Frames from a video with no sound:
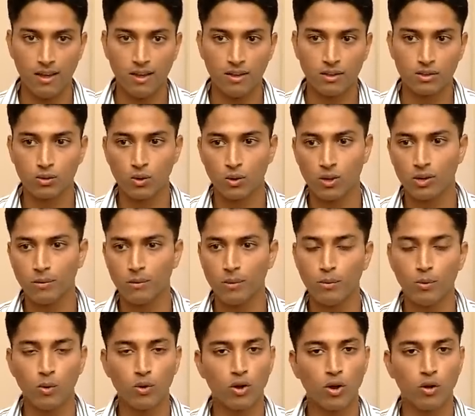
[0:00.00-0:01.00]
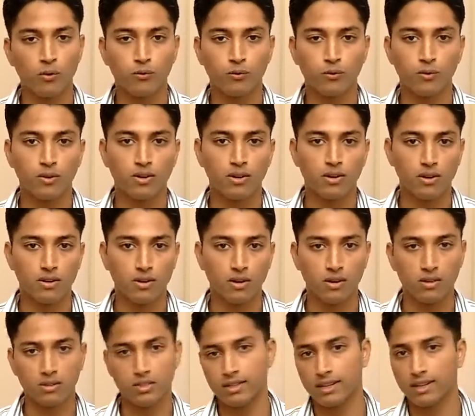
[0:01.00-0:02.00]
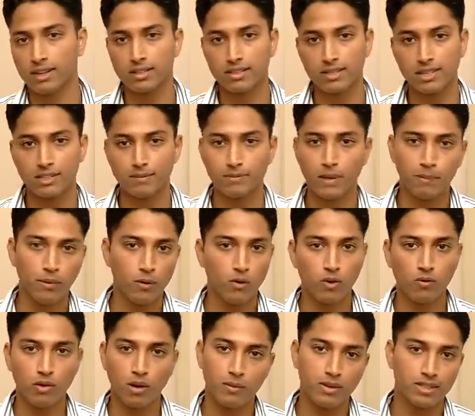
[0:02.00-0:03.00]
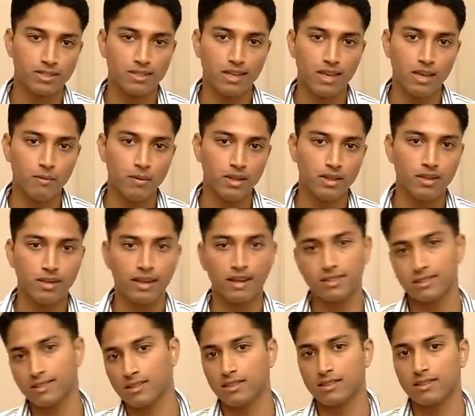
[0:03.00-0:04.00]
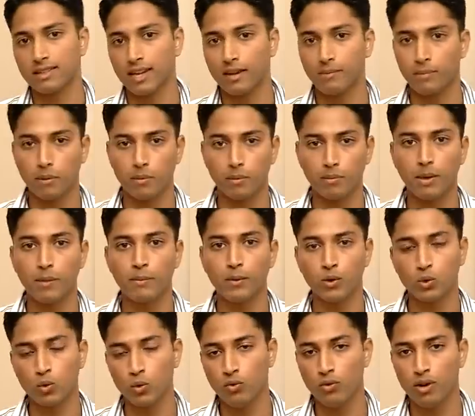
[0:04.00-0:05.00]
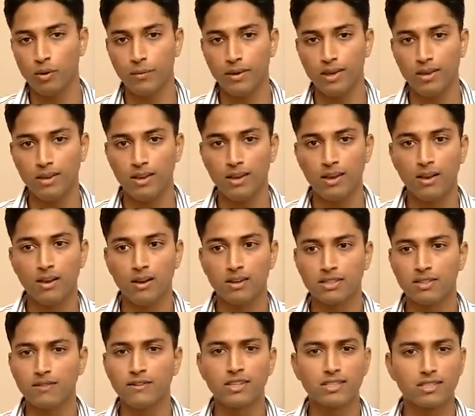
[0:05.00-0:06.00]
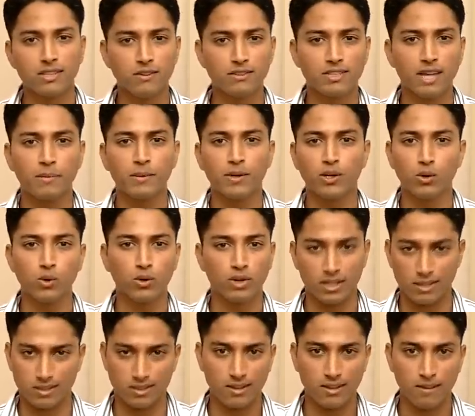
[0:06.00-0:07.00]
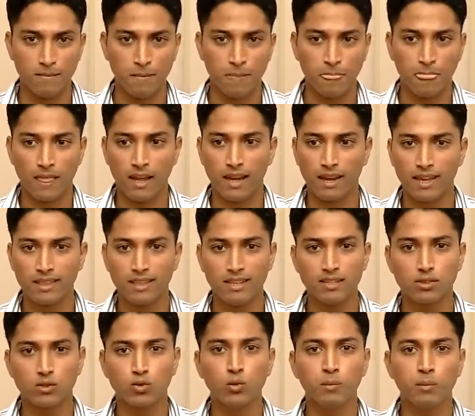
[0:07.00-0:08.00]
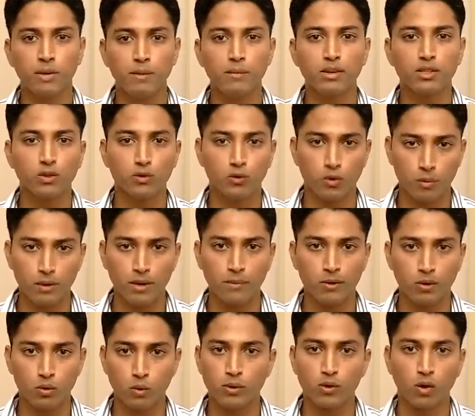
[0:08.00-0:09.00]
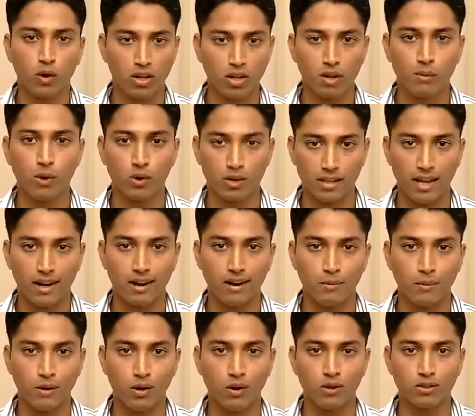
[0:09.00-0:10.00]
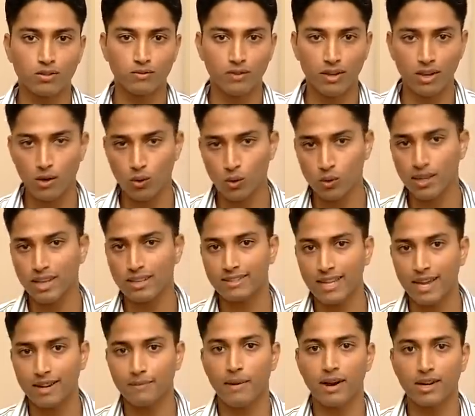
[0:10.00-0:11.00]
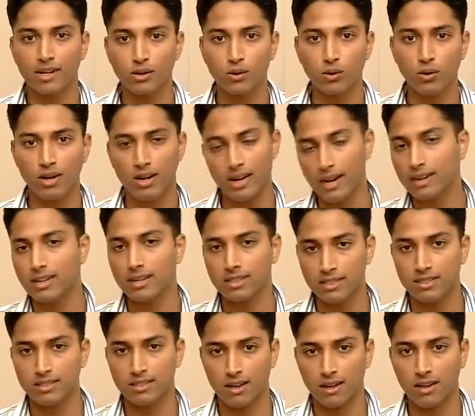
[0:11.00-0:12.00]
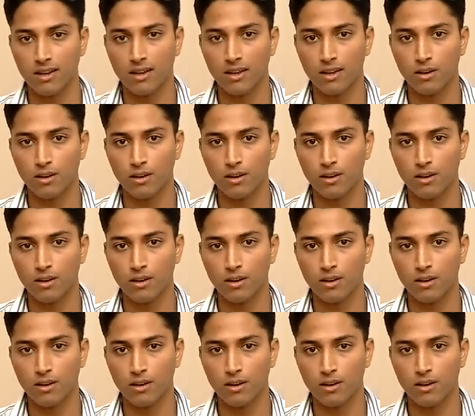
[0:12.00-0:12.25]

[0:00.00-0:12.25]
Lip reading: So it will be more of the general studies paper 1 will be the same, and the next second paper 2 will be civil service aptitude test. And I think it's too premature for me to be talking about that, because we will know the exact pattern only later this year.